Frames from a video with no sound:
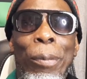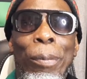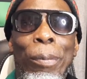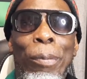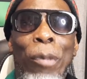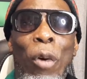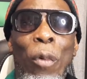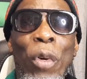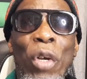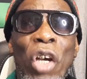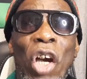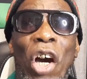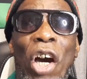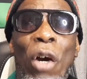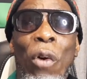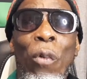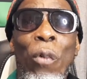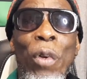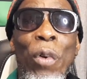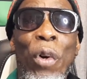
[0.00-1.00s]
but we
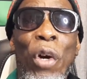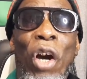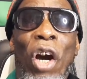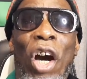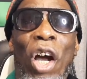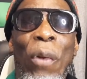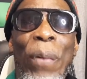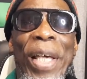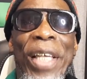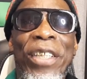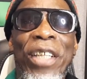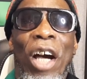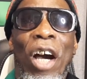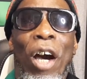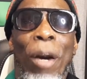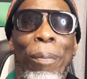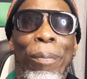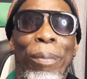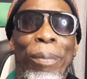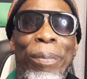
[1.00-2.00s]
were always
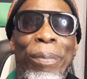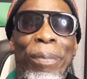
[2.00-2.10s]
armed.